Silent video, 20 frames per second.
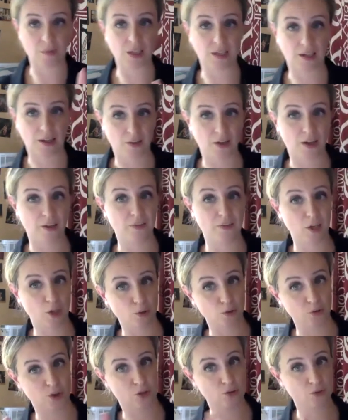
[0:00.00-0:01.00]
like that that
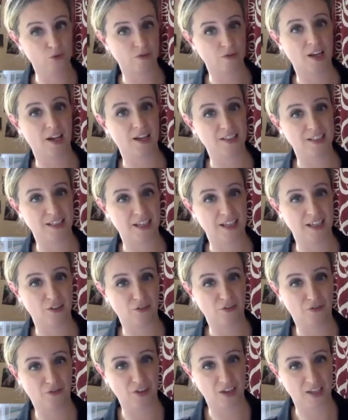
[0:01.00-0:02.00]
your story idea
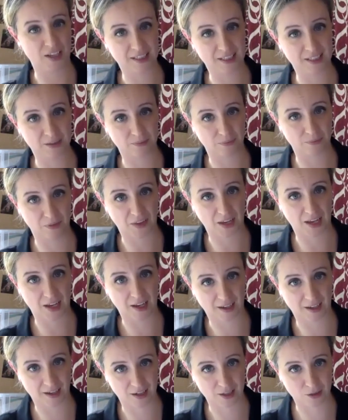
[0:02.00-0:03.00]
fits with
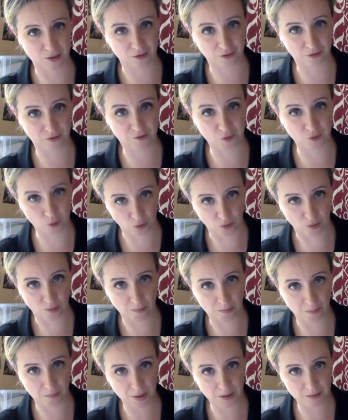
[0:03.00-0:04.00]
that kind of
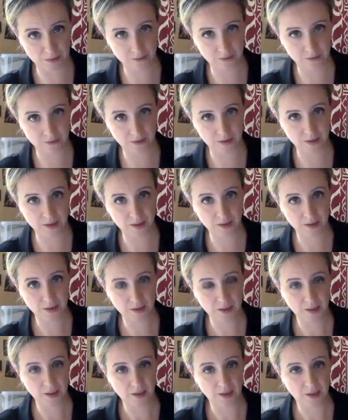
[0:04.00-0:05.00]
form
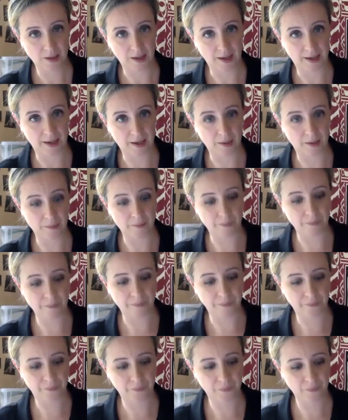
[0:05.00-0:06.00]
um,
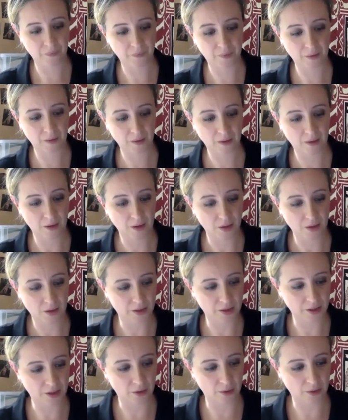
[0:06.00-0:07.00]

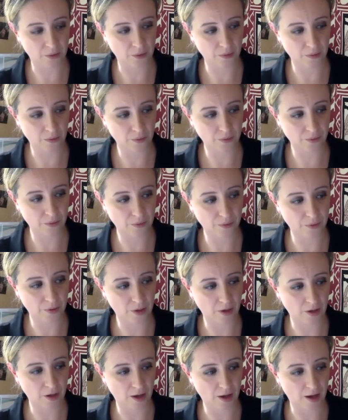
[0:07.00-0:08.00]
so
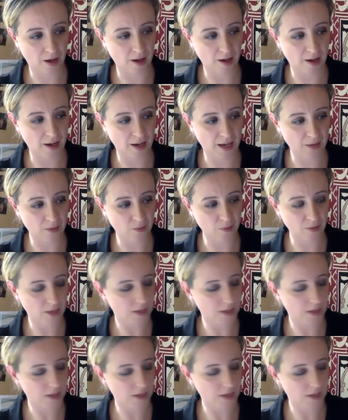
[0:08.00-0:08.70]
i